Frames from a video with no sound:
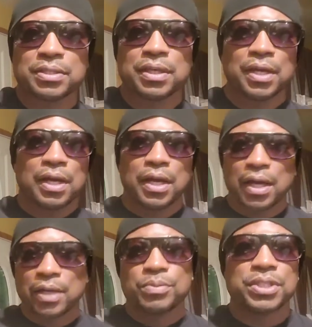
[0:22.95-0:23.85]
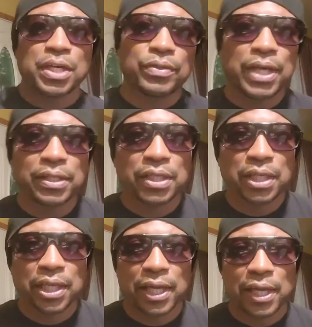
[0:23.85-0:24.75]
It was held out in
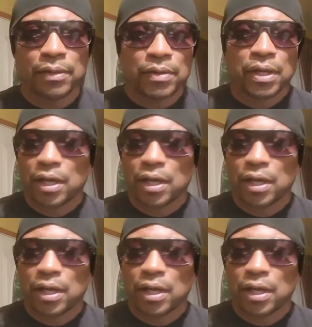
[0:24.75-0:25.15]
LA.